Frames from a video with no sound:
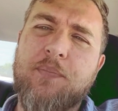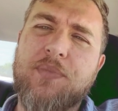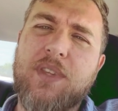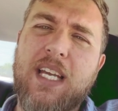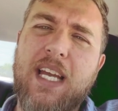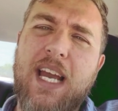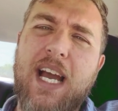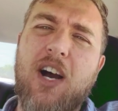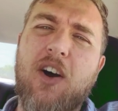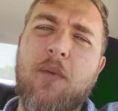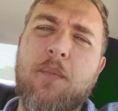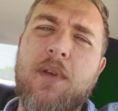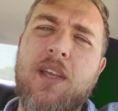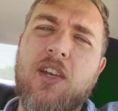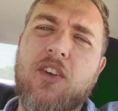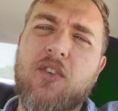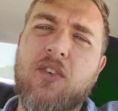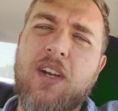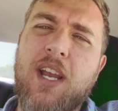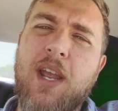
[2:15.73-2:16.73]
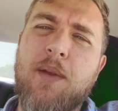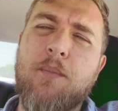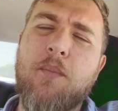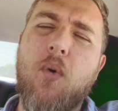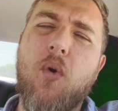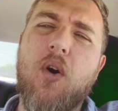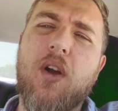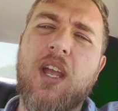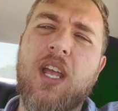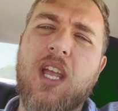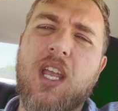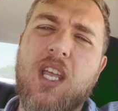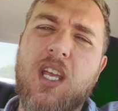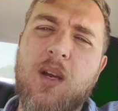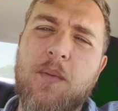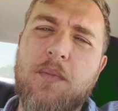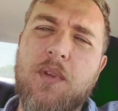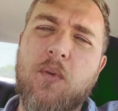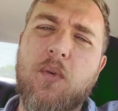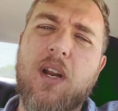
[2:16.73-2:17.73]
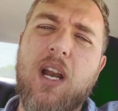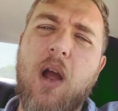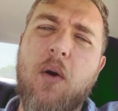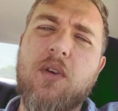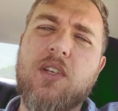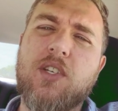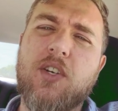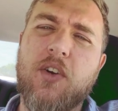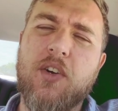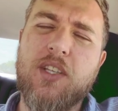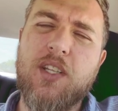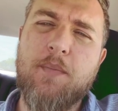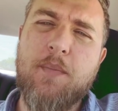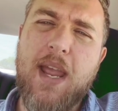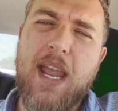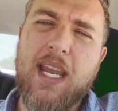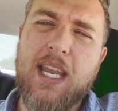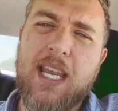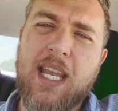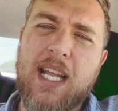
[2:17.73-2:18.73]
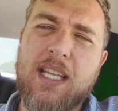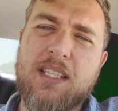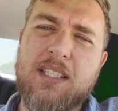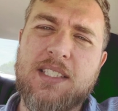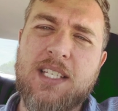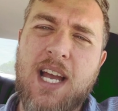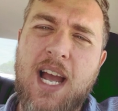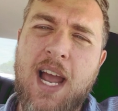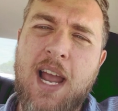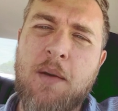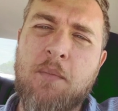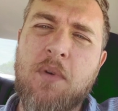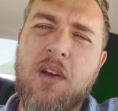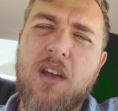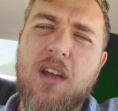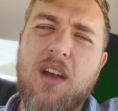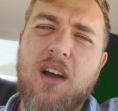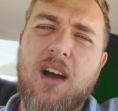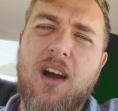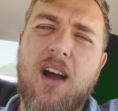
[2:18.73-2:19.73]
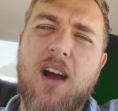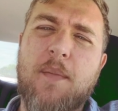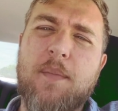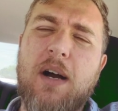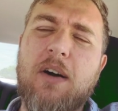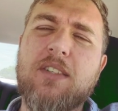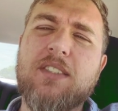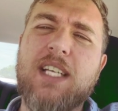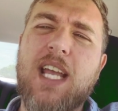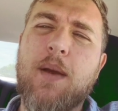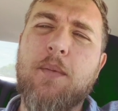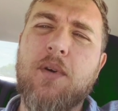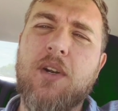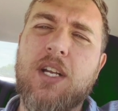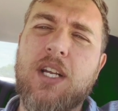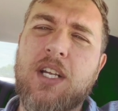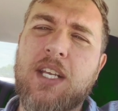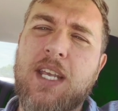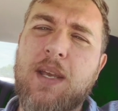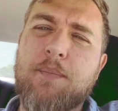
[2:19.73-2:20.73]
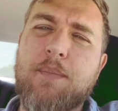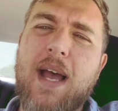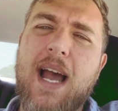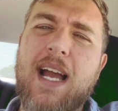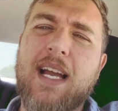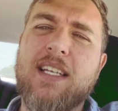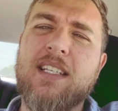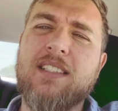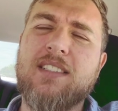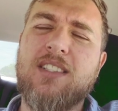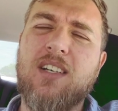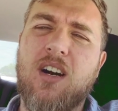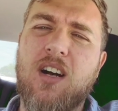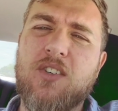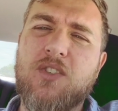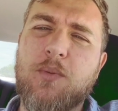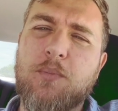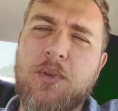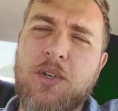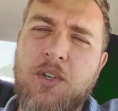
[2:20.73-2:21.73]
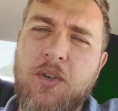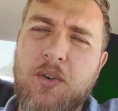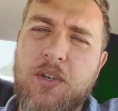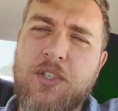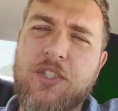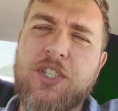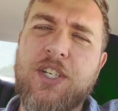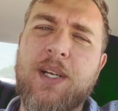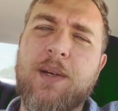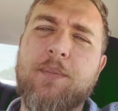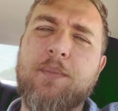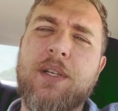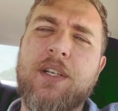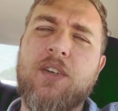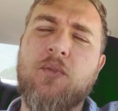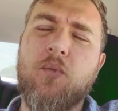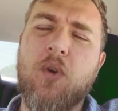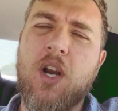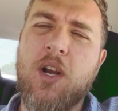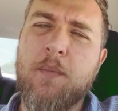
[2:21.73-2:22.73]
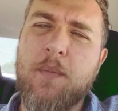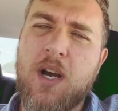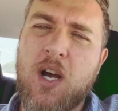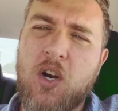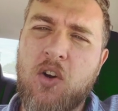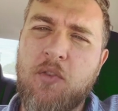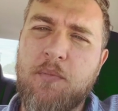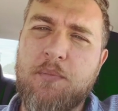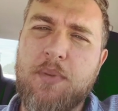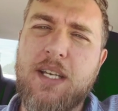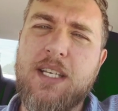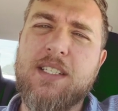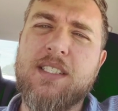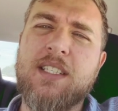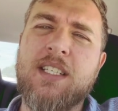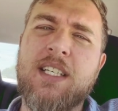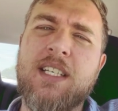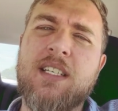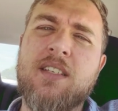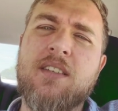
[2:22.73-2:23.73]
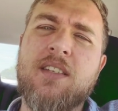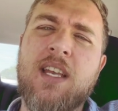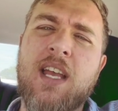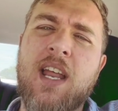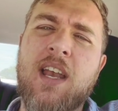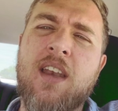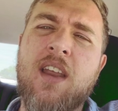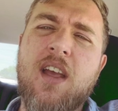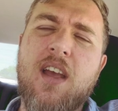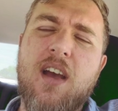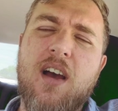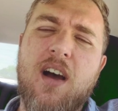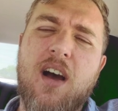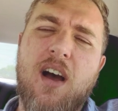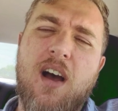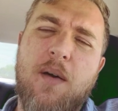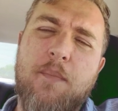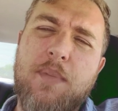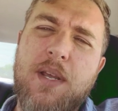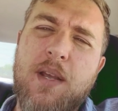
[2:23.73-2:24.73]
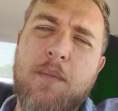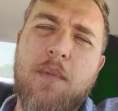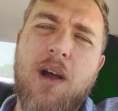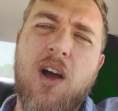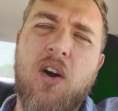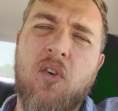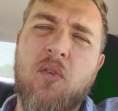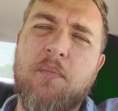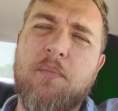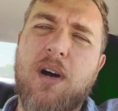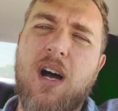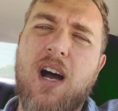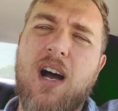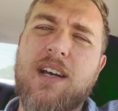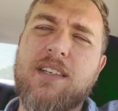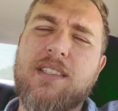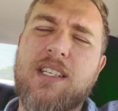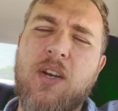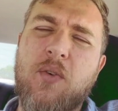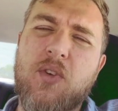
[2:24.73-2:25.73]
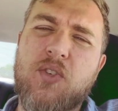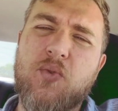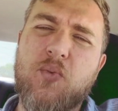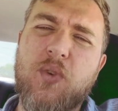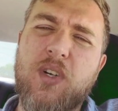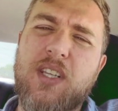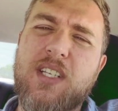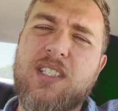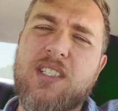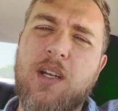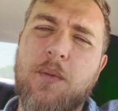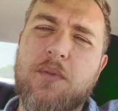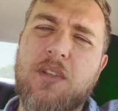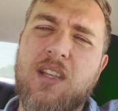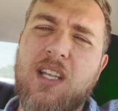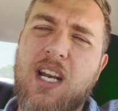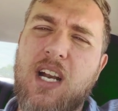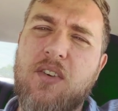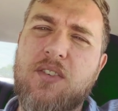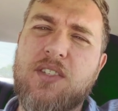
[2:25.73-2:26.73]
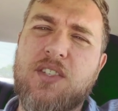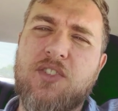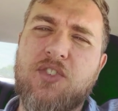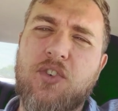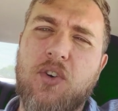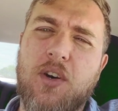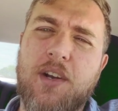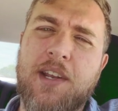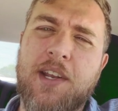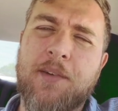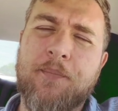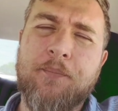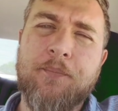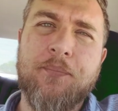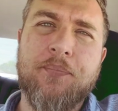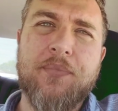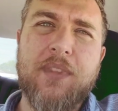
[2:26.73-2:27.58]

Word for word: It helped me create more income than what I was currently making at the time. I was able to get back into entrepreneurship and running my own business and being my own boss. And it was really something that I was enjoying.